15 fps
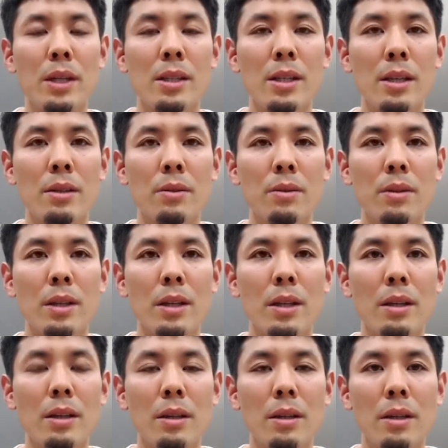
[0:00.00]
In
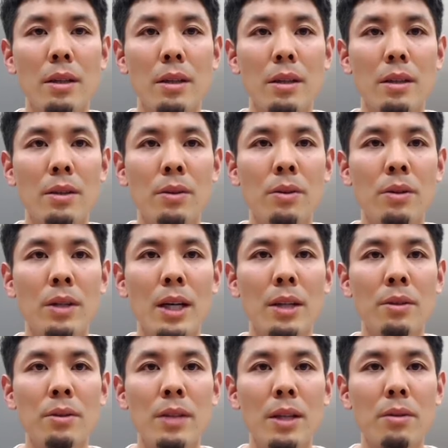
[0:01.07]
calculating the block rate,
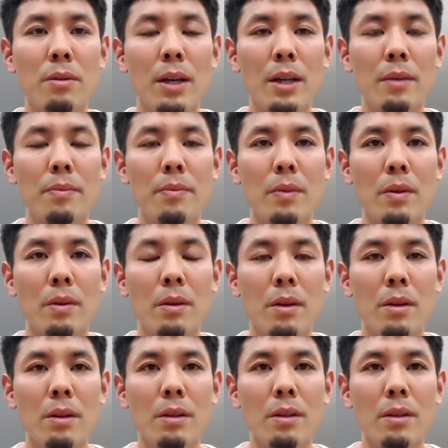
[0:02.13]
the
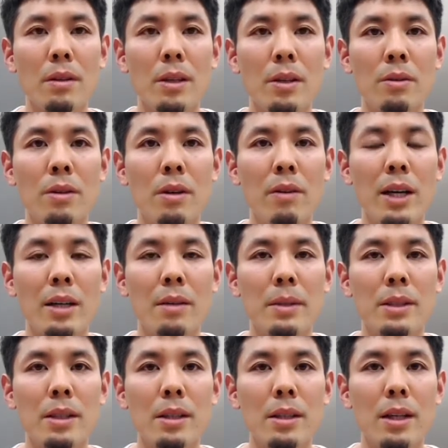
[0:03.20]
only data
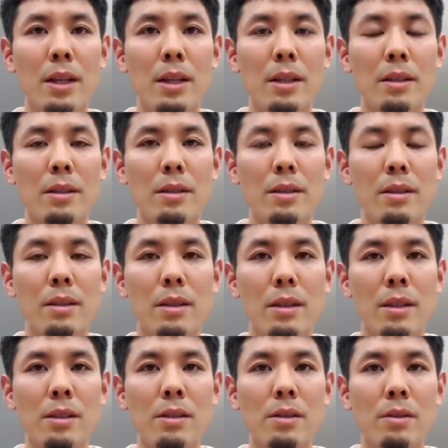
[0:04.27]
available was
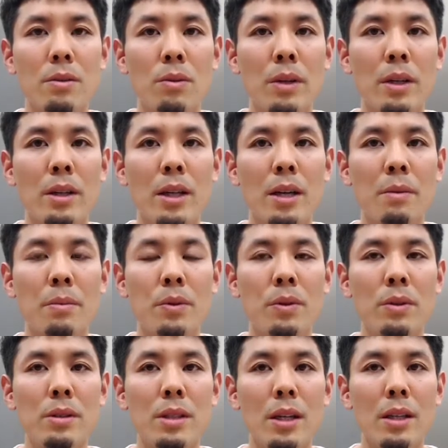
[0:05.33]
when and
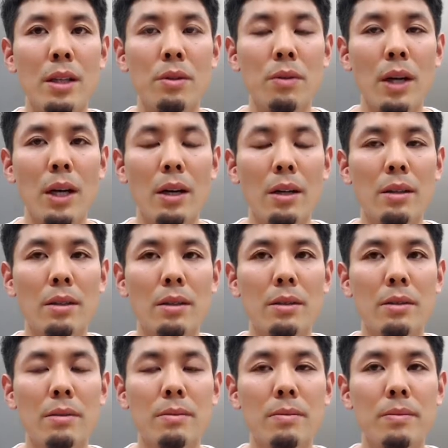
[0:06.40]
how many messages
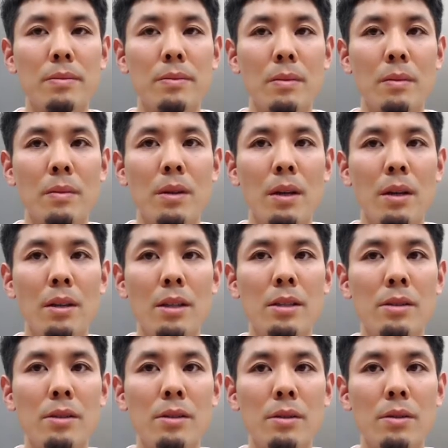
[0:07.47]
were blocked,
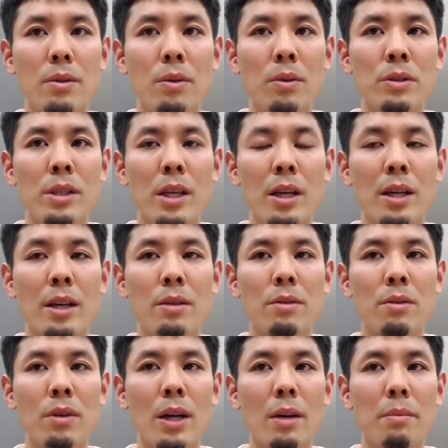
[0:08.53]
and when the
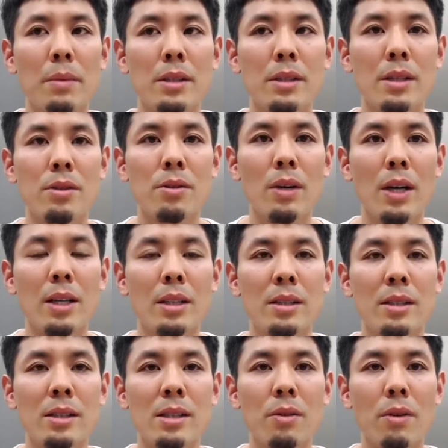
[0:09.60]
official account delivered
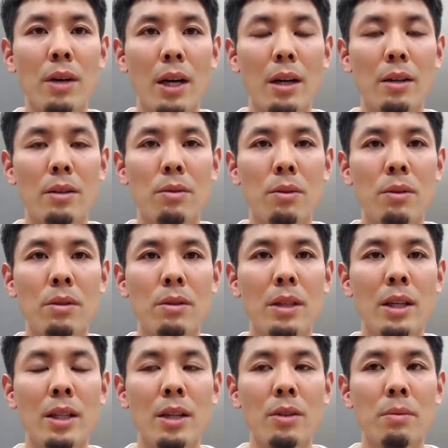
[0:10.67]
the message
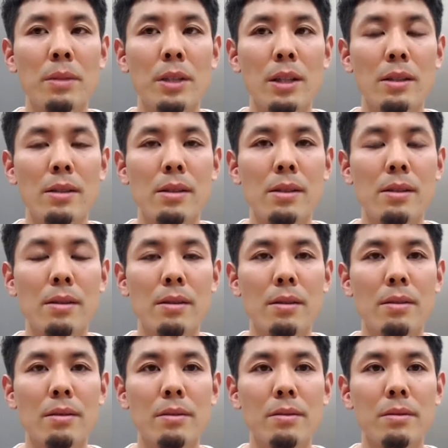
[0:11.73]
for unknown
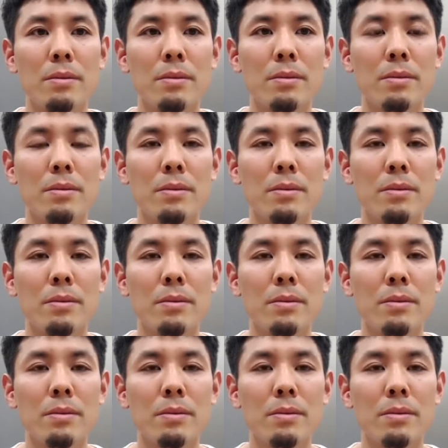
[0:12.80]
reasons.